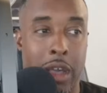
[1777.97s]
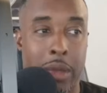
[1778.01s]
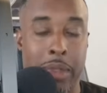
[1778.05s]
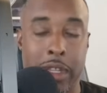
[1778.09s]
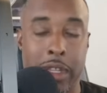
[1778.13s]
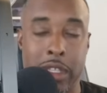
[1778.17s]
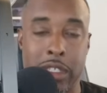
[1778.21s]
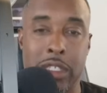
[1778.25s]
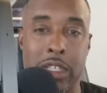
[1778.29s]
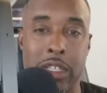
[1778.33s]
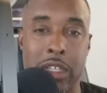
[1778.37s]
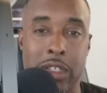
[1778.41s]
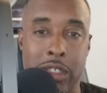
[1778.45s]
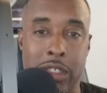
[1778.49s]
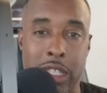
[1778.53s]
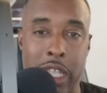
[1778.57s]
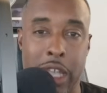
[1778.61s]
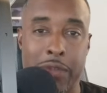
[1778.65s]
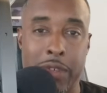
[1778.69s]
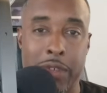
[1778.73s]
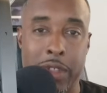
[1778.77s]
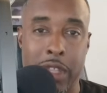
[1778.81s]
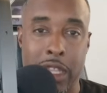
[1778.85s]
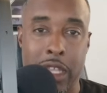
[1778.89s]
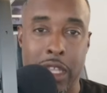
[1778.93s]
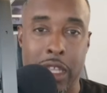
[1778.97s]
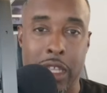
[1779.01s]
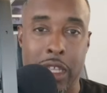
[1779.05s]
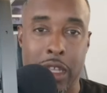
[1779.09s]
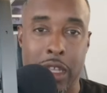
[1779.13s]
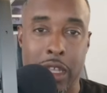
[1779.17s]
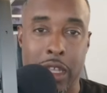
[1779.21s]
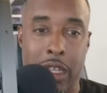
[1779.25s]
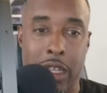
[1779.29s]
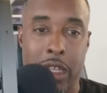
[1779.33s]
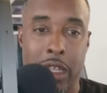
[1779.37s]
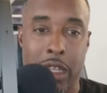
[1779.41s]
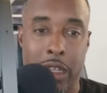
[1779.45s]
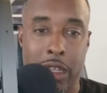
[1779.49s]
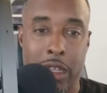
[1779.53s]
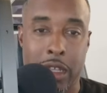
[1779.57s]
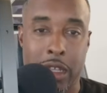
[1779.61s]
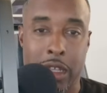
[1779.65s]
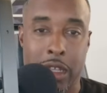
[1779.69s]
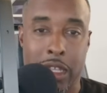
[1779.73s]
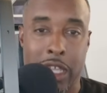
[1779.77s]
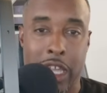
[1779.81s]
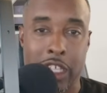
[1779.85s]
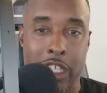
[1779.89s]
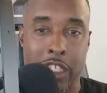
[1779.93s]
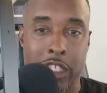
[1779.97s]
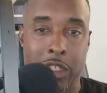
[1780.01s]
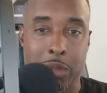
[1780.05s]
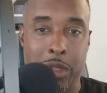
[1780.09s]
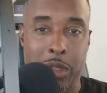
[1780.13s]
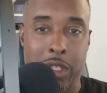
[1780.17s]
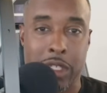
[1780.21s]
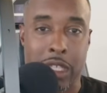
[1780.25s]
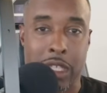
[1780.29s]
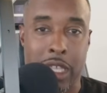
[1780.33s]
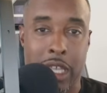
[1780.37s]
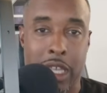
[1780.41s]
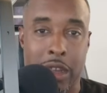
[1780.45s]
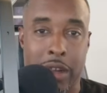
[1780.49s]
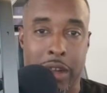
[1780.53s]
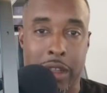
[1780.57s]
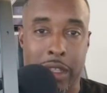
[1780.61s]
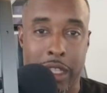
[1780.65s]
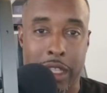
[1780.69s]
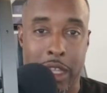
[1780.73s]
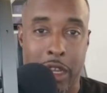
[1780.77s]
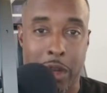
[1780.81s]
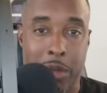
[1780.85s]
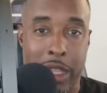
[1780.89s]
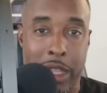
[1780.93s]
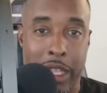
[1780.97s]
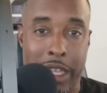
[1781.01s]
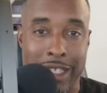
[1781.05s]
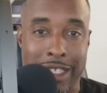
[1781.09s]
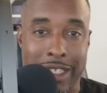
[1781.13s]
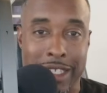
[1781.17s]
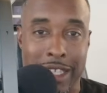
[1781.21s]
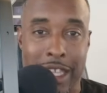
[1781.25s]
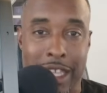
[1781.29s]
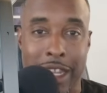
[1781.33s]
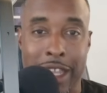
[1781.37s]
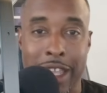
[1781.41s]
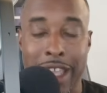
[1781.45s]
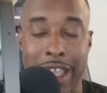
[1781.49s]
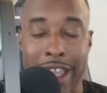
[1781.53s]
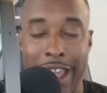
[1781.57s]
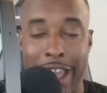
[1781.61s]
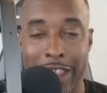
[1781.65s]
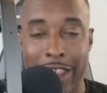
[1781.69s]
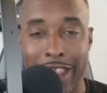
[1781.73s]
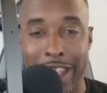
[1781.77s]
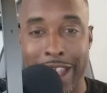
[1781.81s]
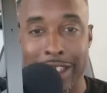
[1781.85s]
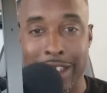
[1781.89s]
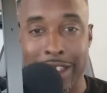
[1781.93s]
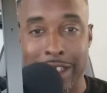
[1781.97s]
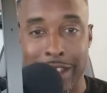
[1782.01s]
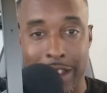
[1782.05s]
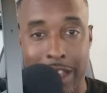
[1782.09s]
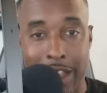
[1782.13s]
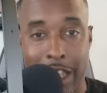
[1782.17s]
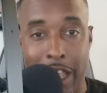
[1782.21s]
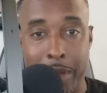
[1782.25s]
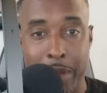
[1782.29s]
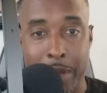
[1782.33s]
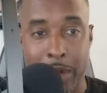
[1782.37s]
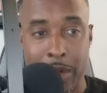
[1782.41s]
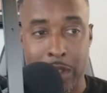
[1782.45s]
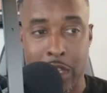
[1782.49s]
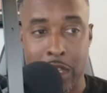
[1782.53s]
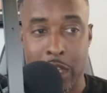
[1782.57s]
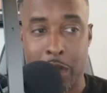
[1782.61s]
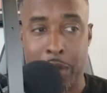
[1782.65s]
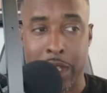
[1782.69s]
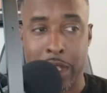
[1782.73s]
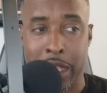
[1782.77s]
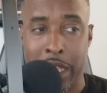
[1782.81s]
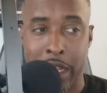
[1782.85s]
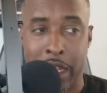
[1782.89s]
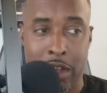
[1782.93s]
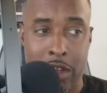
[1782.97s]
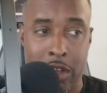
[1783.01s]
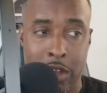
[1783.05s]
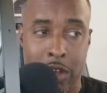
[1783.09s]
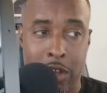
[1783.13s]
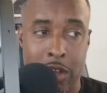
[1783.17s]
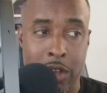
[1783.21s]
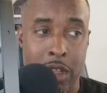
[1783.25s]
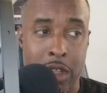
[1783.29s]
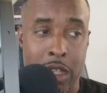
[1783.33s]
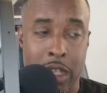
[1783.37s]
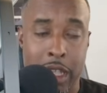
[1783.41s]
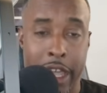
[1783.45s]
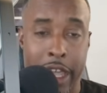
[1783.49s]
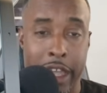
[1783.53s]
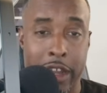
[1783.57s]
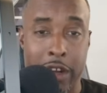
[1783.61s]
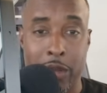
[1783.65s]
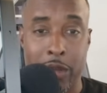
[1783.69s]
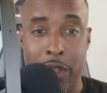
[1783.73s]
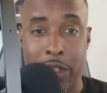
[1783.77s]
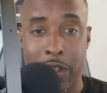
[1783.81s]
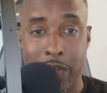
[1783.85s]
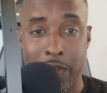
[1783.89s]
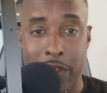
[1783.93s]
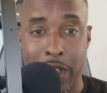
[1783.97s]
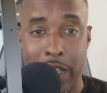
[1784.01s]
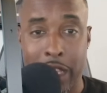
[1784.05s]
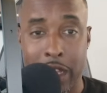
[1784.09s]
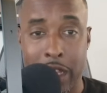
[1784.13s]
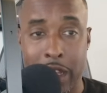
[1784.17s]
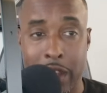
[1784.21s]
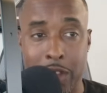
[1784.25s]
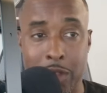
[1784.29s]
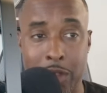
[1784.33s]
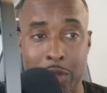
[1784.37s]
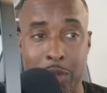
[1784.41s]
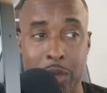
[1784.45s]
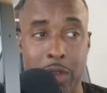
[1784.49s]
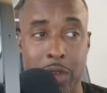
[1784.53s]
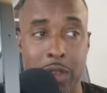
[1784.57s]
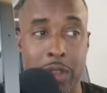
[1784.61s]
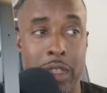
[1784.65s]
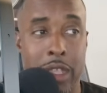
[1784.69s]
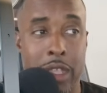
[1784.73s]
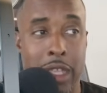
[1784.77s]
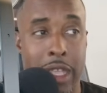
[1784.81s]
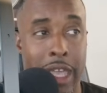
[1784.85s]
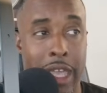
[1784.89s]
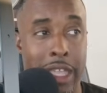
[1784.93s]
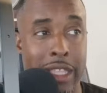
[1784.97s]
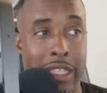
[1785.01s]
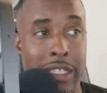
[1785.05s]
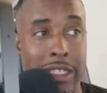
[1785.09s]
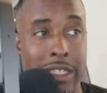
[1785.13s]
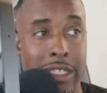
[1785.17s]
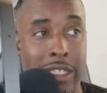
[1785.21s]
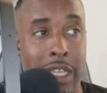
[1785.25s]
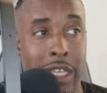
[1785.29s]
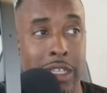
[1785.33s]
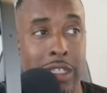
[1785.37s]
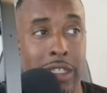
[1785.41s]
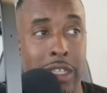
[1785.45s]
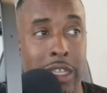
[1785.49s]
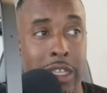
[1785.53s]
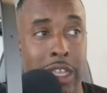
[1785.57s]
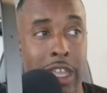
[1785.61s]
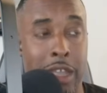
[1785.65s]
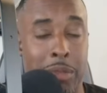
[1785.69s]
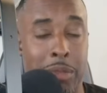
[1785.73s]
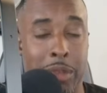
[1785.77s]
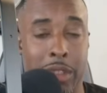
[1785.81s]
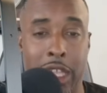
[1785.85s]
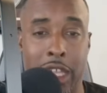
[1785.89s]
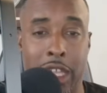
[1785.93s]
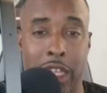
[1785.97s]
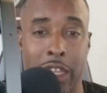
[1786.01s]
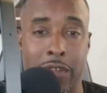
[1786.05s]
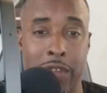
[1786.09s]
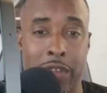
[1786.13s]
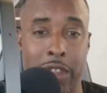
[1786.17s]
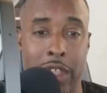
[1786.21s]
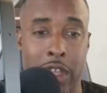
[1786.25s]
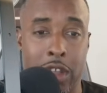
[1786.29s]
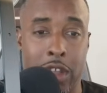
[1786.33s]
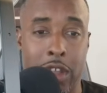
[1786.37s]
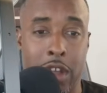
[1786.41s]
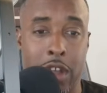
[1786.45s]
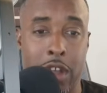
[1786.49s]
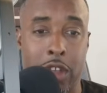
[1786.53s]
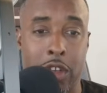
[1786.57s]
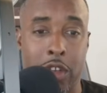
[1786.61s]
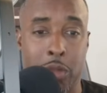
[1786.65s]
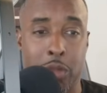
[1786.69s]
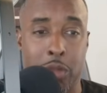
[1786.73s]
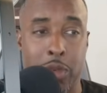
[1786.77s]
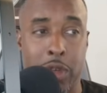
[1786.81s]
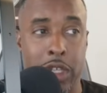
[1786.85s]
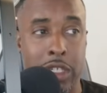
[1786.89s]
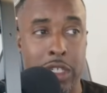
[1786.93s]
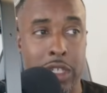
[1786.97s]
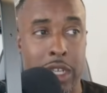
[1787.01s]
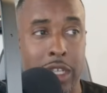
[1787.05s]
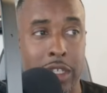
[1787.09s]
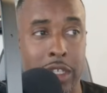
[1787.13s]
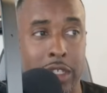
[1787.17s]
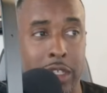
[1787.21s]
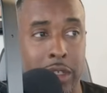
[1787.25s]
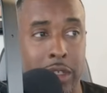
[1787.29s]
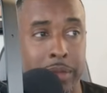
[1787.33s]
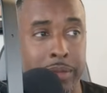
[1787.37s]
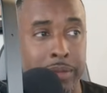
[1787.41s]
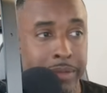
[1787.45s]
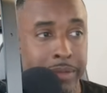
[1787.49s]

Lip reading: There's definitely a case to be said right there. But like I said, I thought Dylan Lobby was going to be that dude. I don't really feel that comfortable at this stage of the game. But thank you for that call. I do appreciate you.